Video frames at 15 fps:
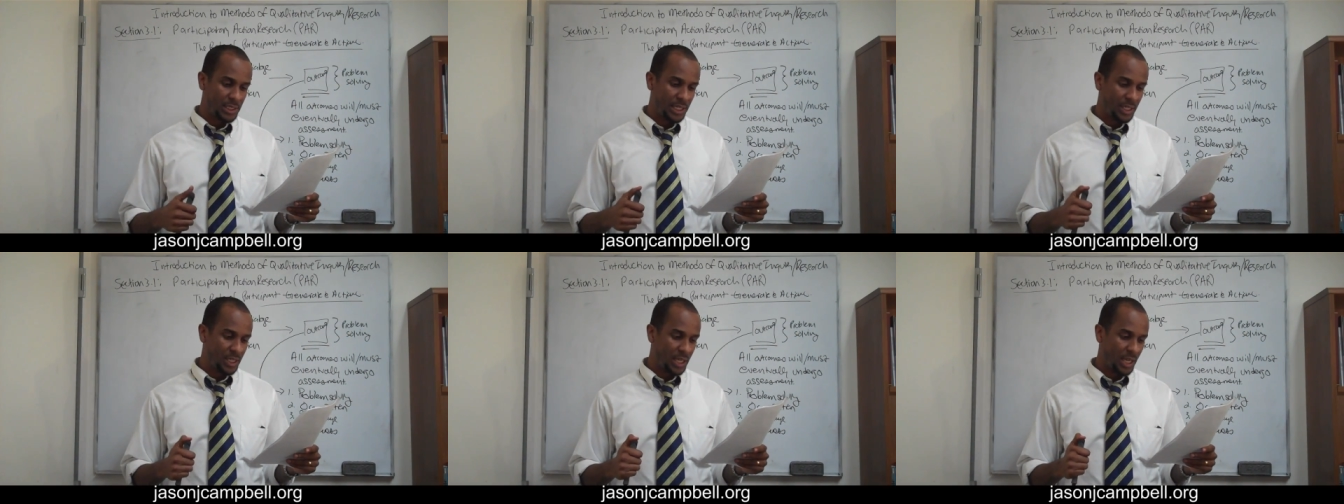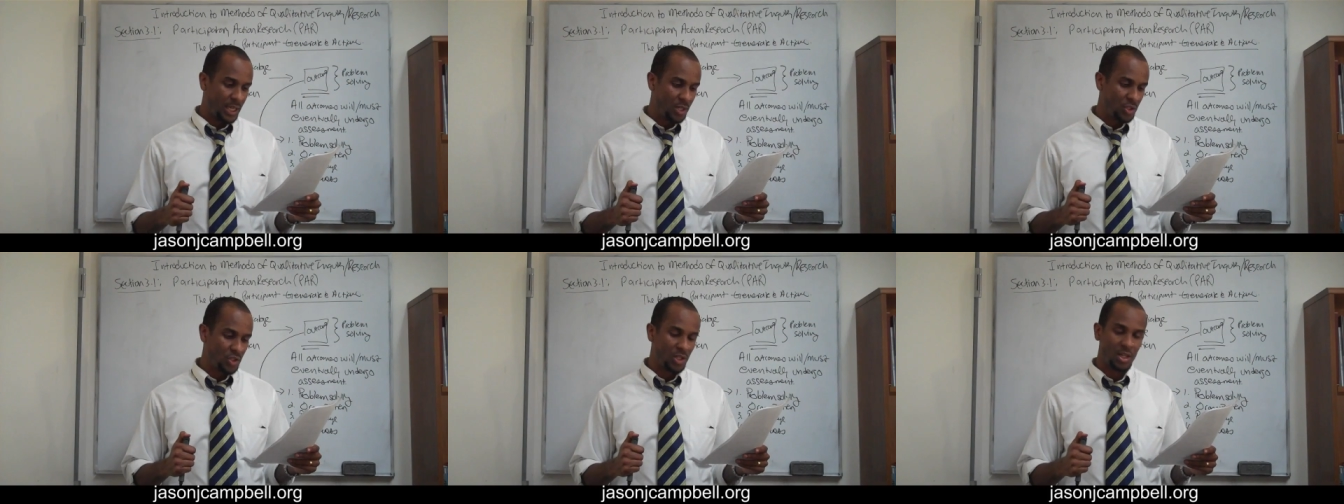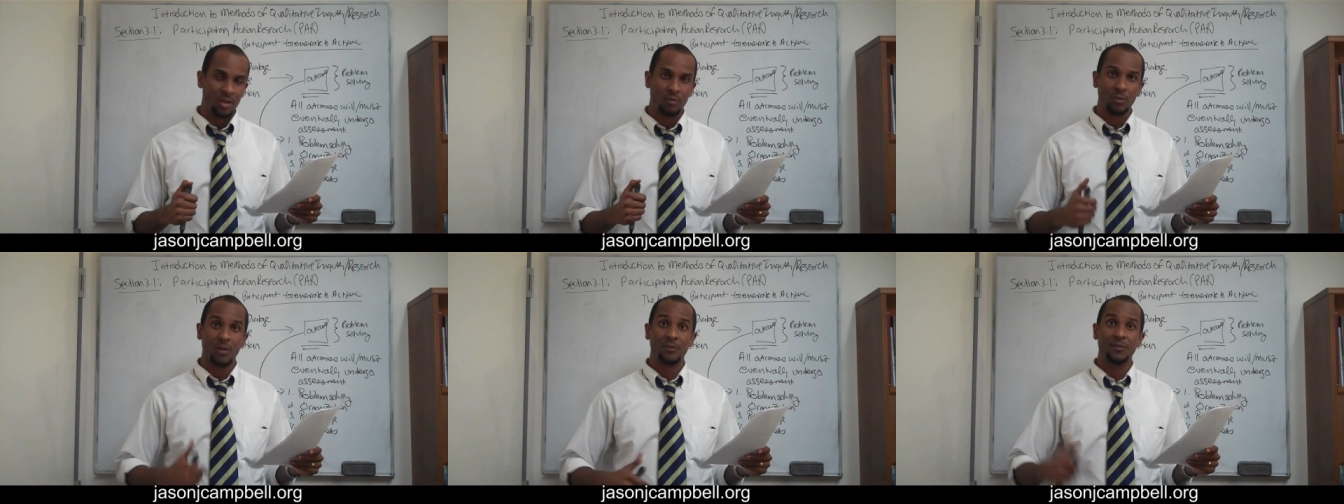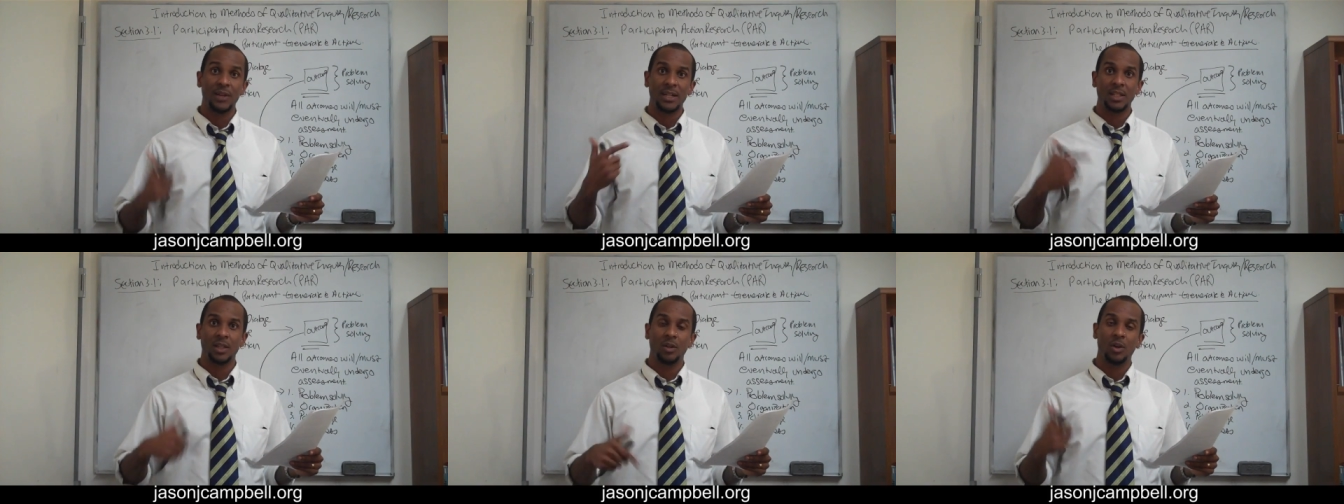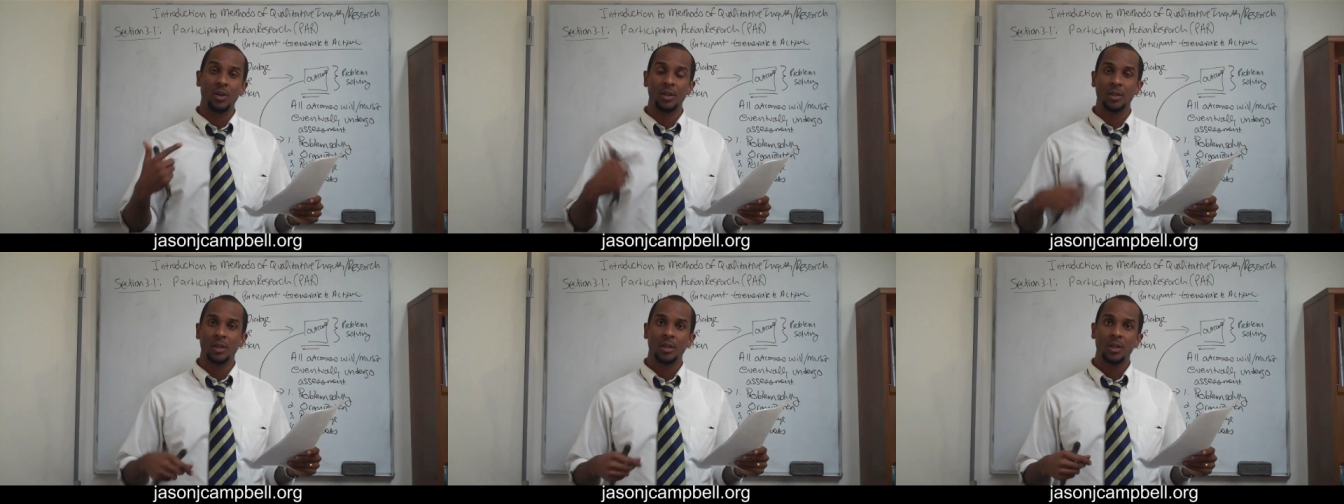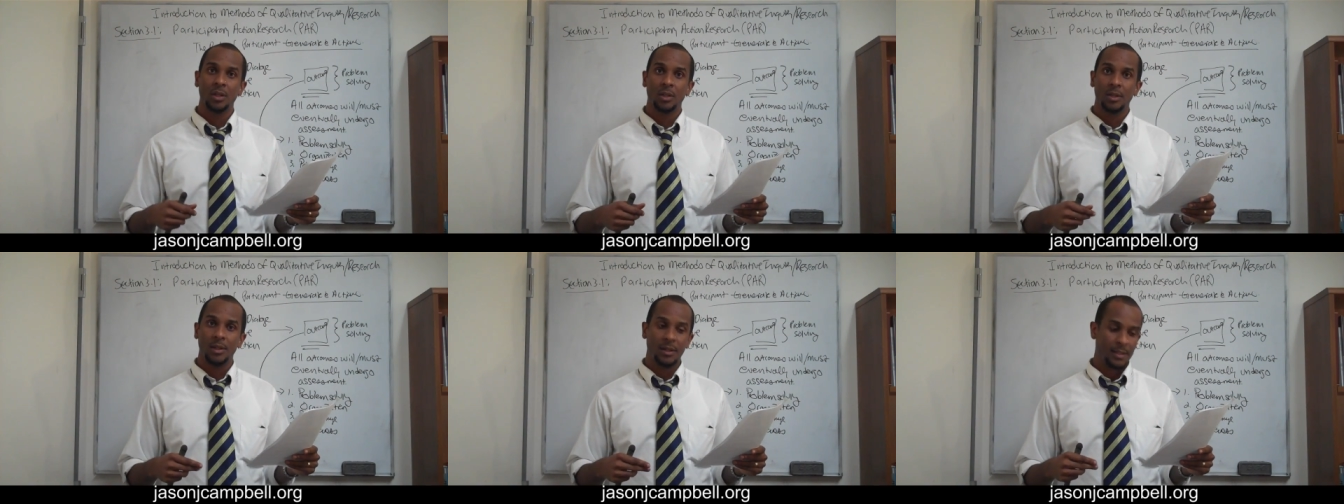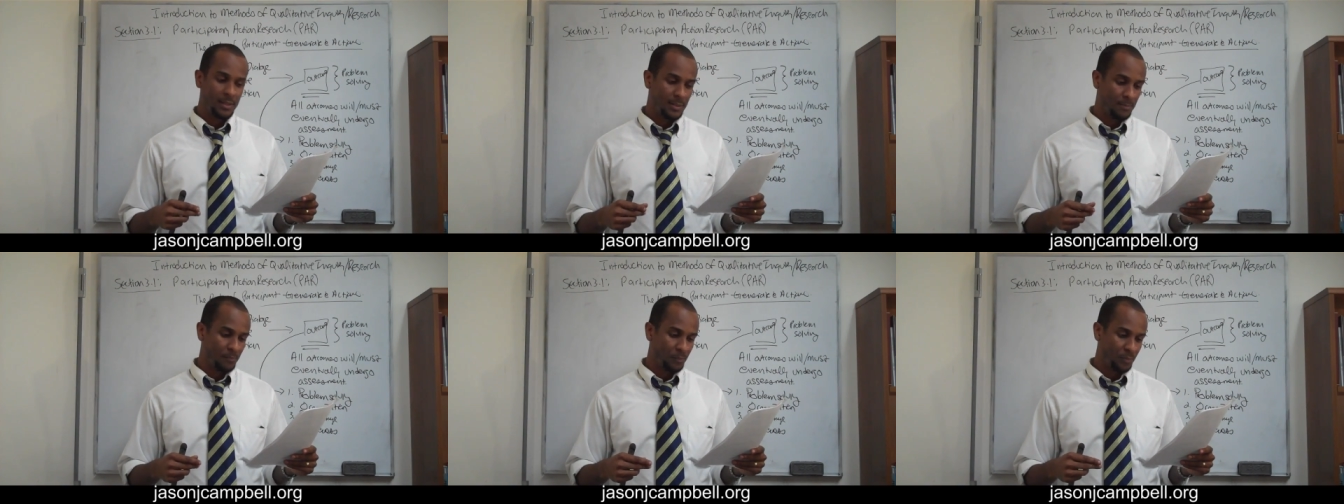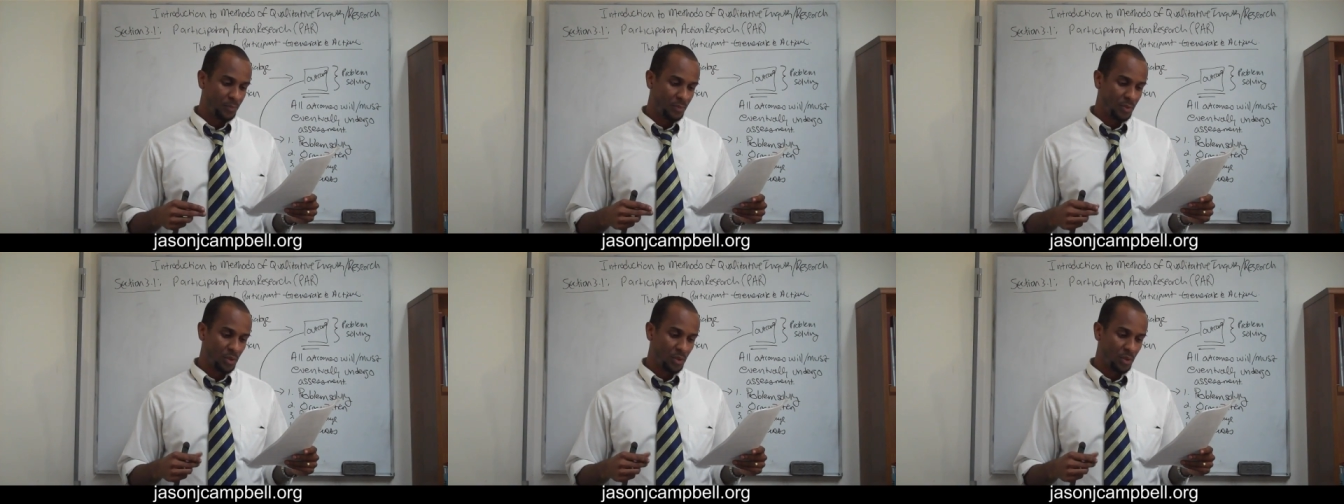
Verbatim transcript: engaged in reflecting on um,